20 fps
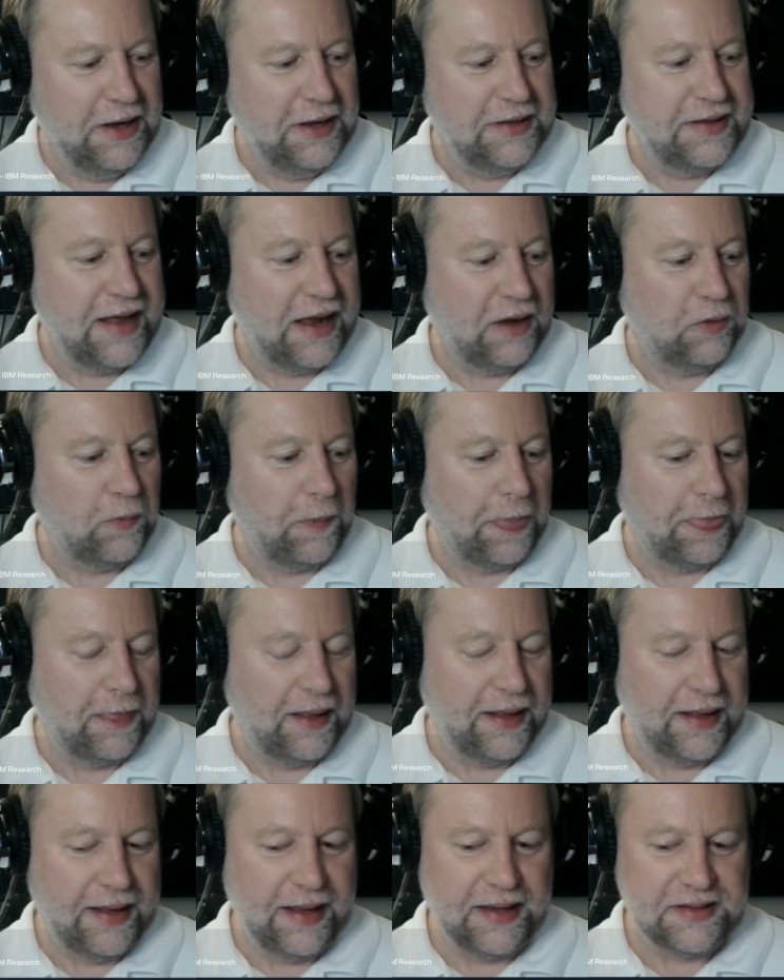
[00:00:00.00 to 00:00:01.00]
Now,
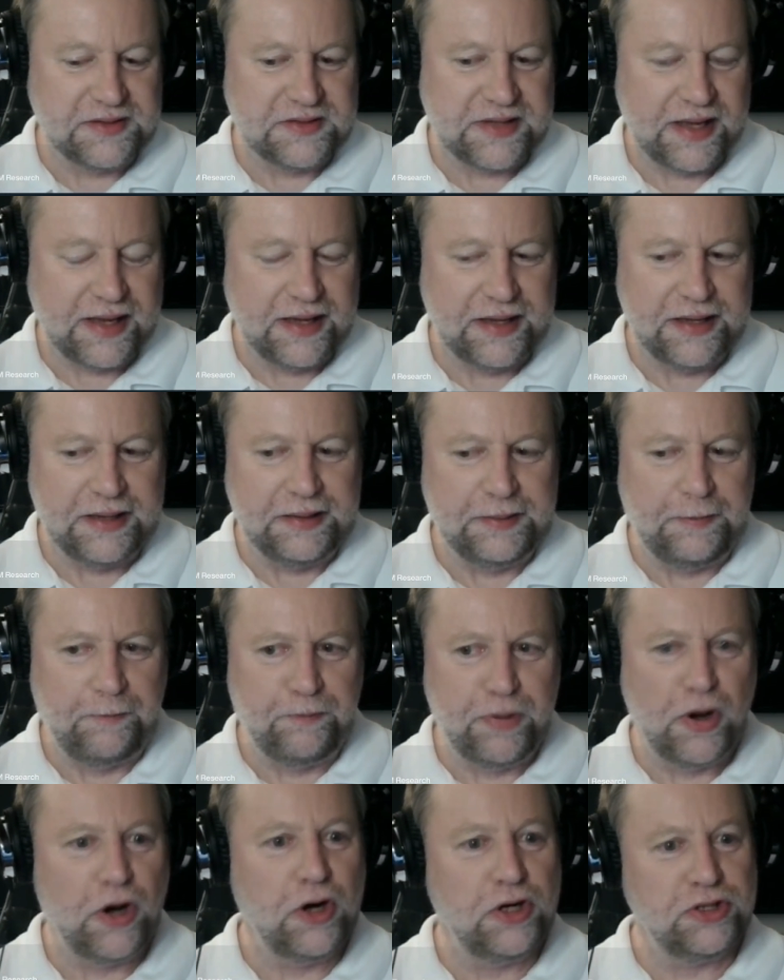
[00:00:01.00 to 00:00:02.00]
as a
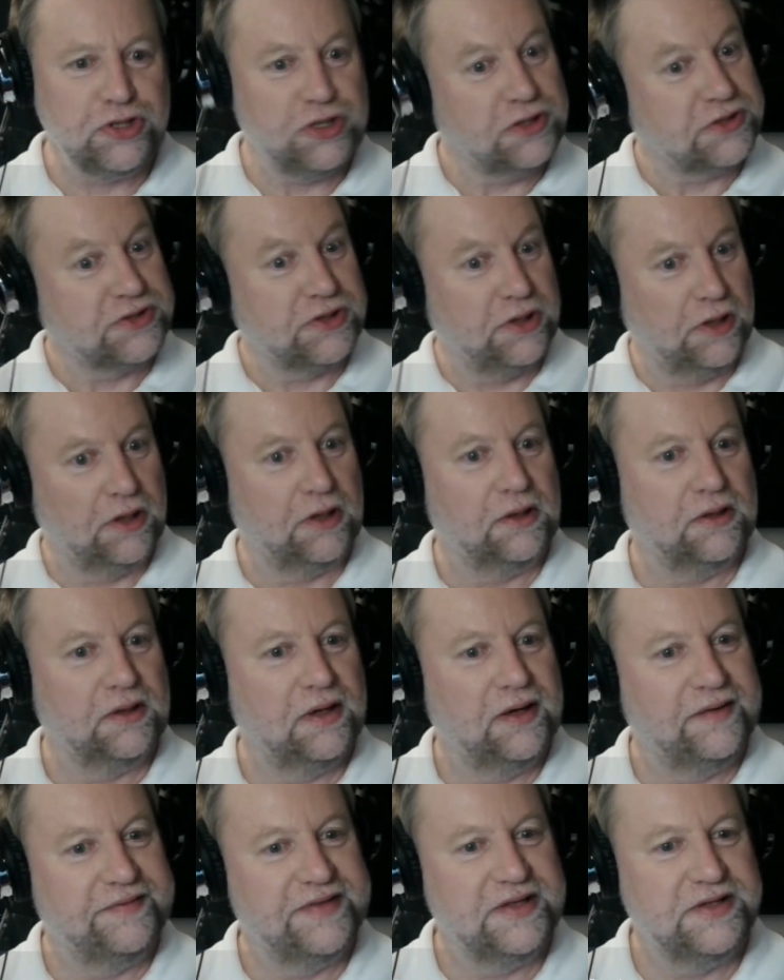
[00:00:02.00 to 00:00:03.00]
purchaser
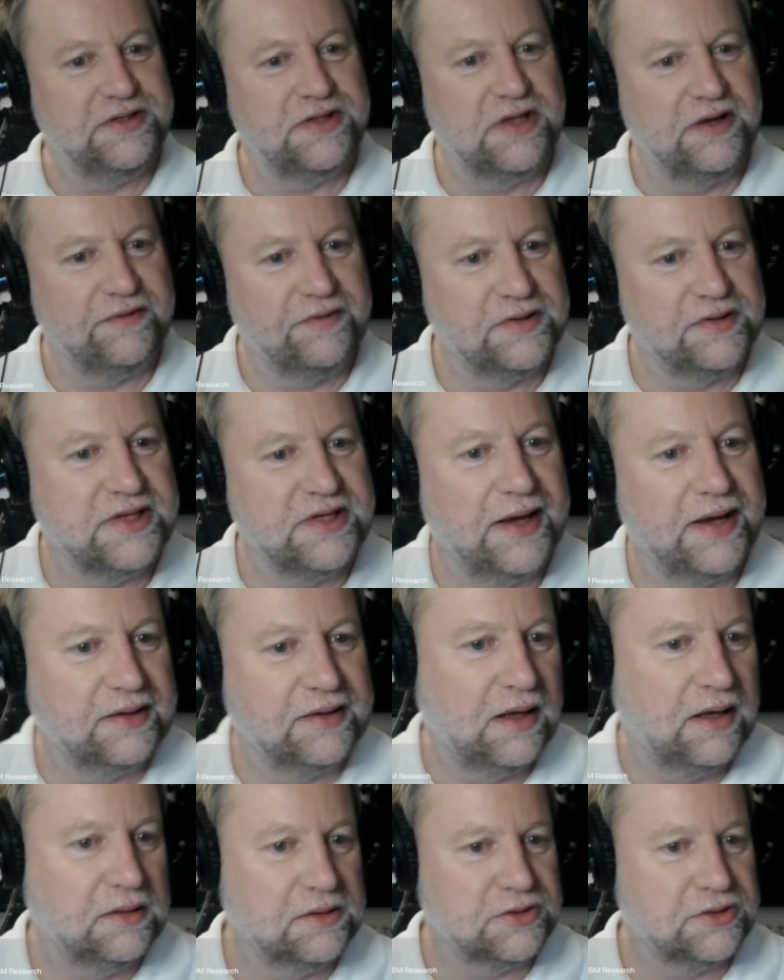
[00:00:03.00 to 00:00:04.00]
of these different
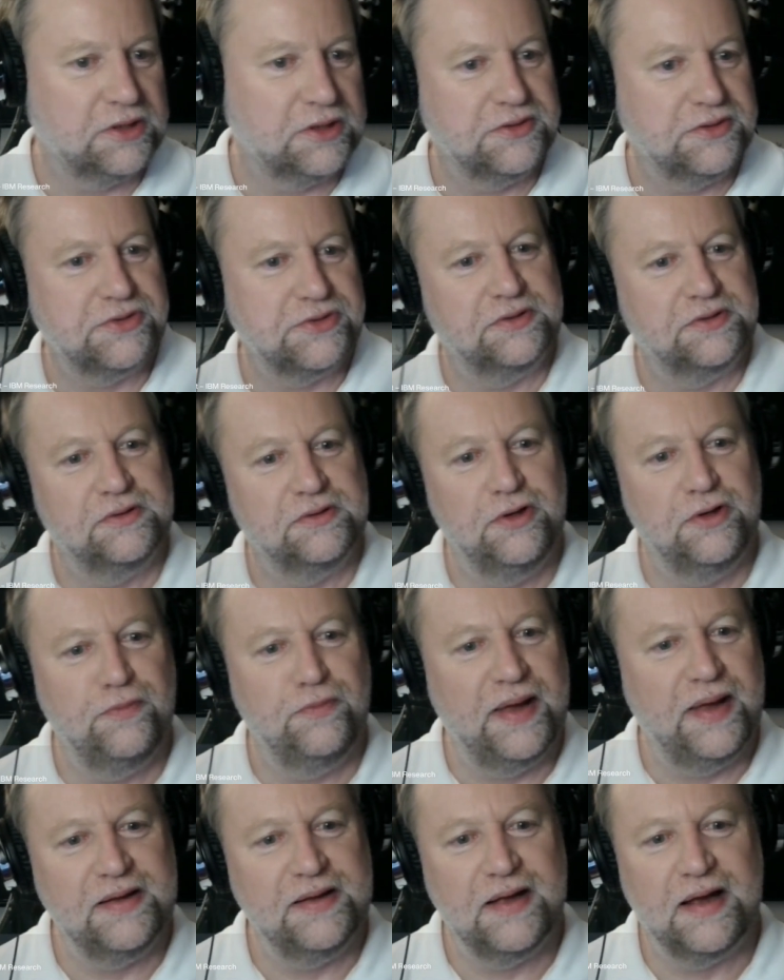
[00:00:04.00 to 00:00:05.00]
technologies, you
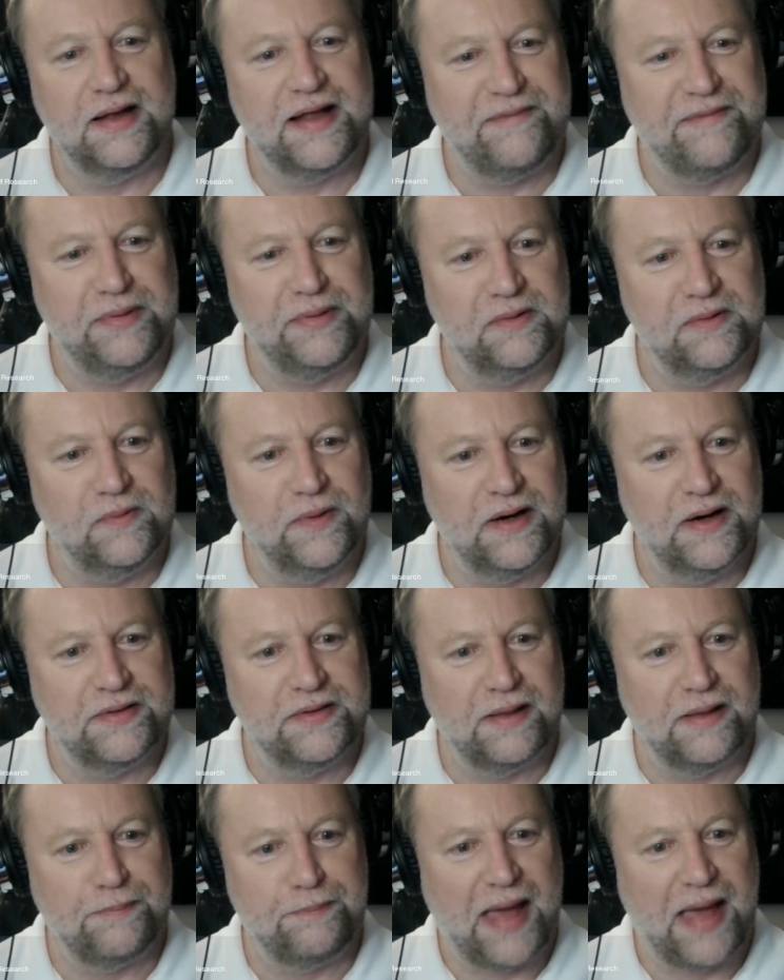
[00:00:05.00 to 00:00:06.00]
may not have been aware
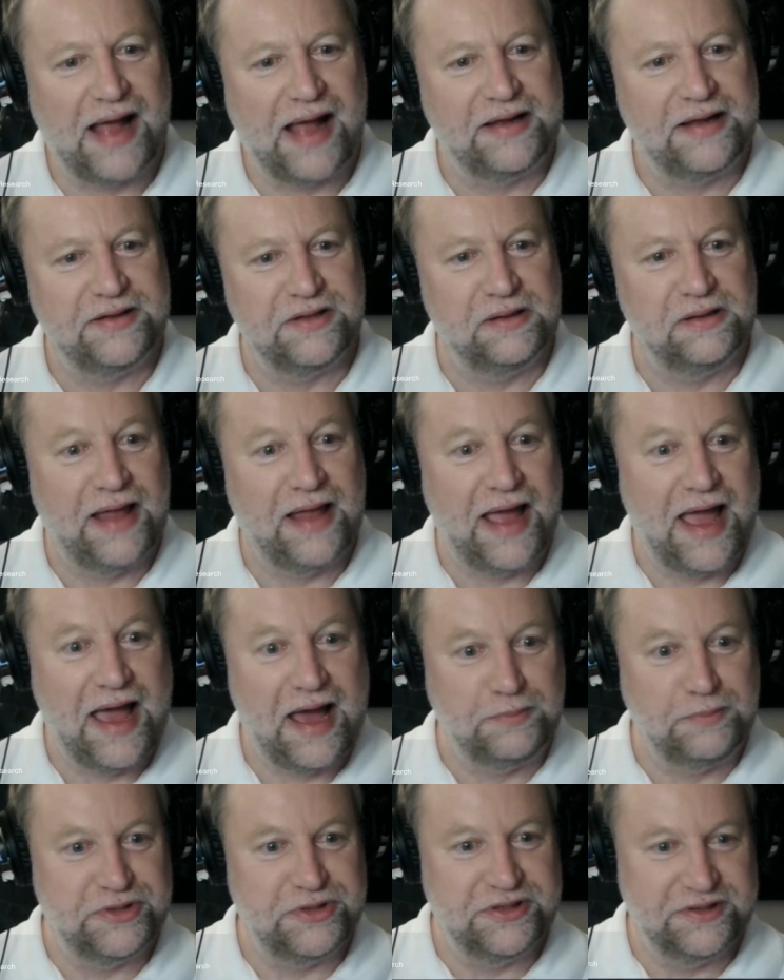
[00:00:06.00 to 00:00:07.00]
that back in the
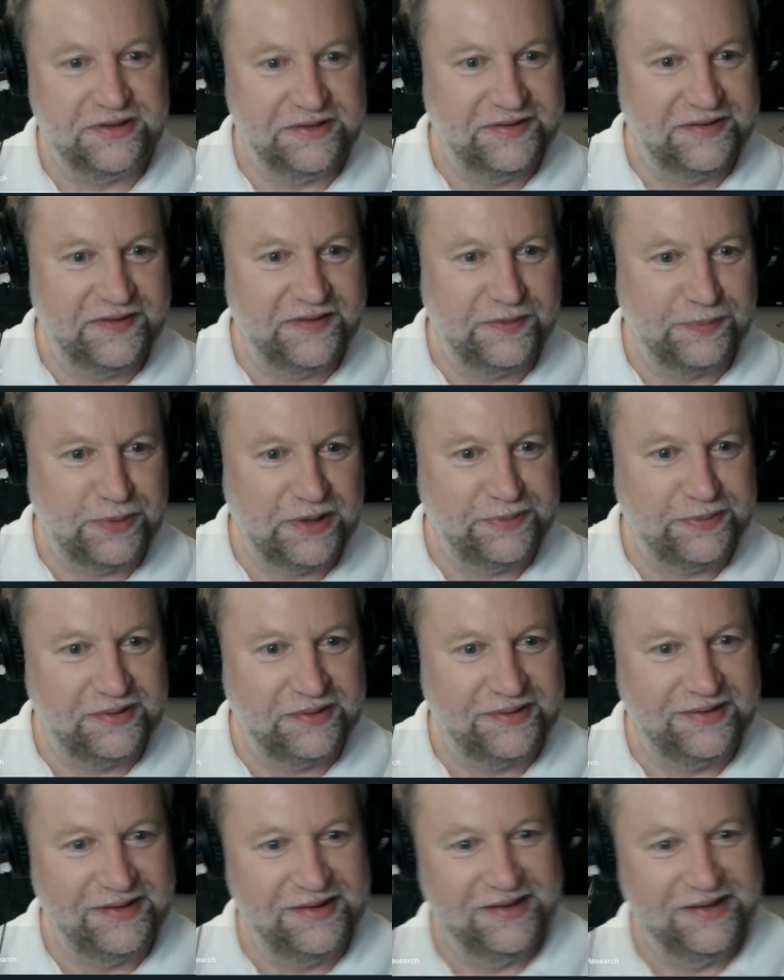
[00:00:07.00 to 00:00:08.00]
labs of the
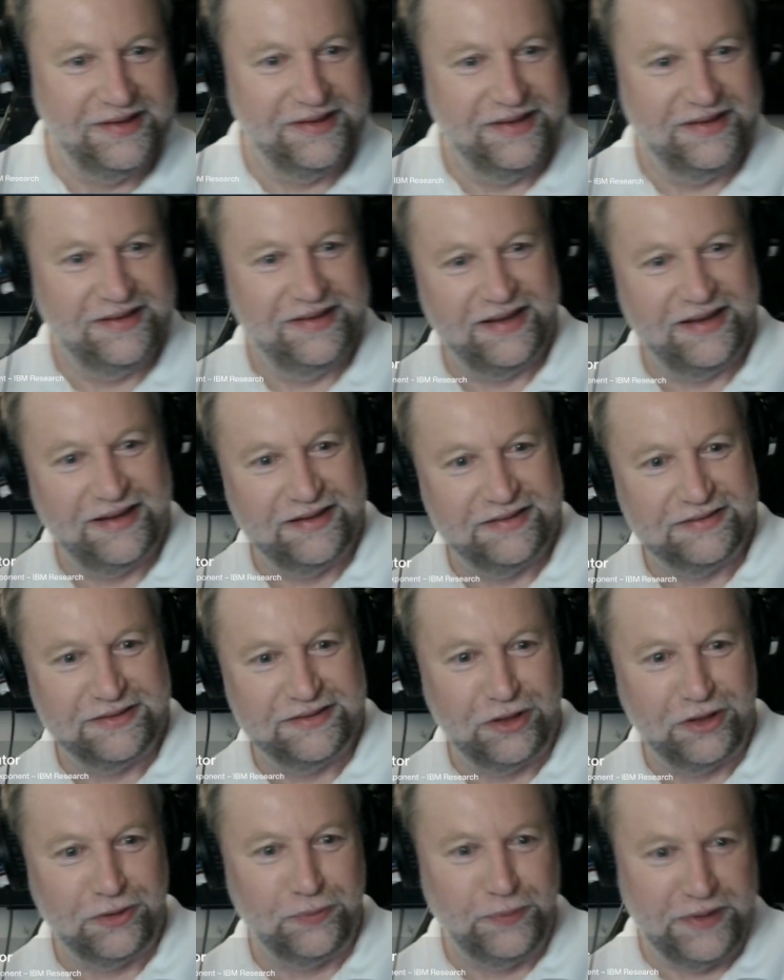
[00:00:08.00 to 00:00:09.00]
people,
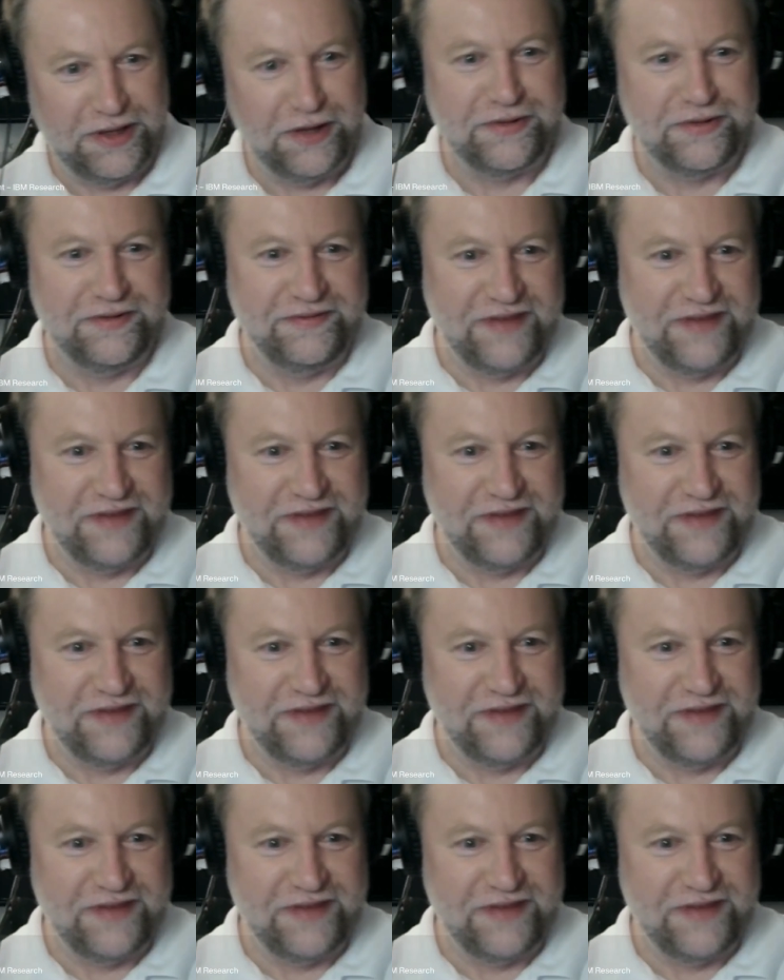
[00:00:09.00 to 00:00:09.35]
and we know the